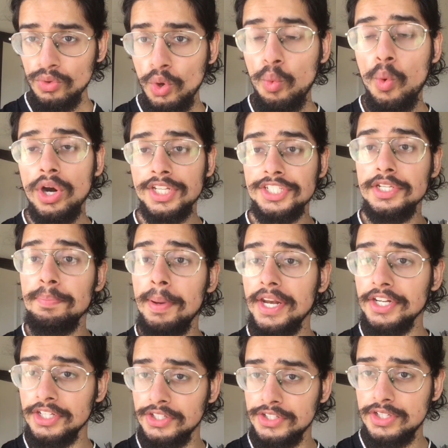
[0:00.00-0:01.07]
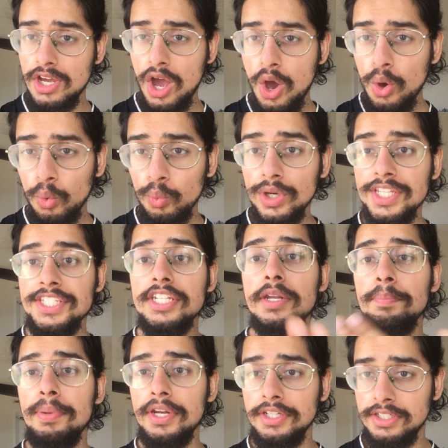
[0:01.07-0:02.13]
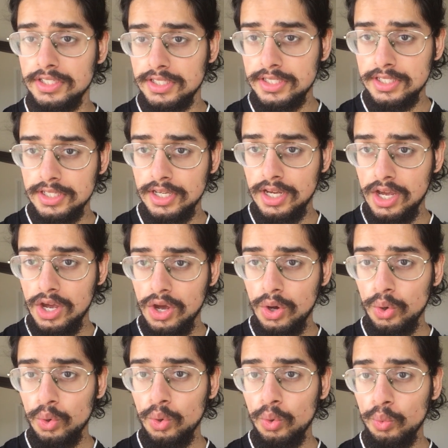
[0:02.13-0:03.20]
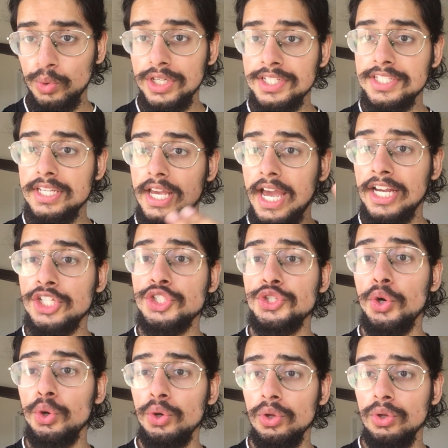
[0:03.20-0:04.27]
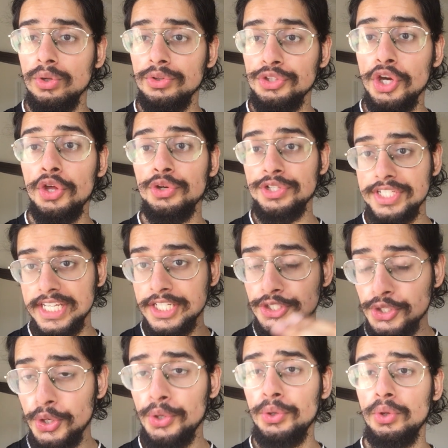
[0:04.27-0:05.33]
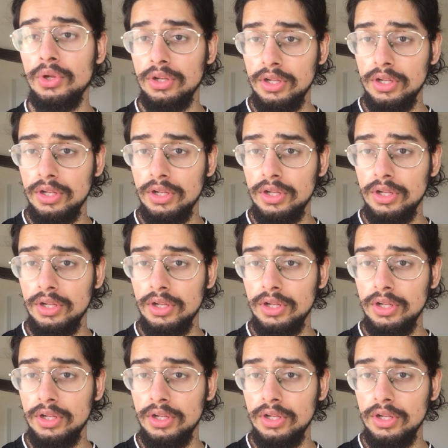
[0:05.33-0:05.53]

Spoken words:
one is dependent, one is independent, one is external, the other is internal.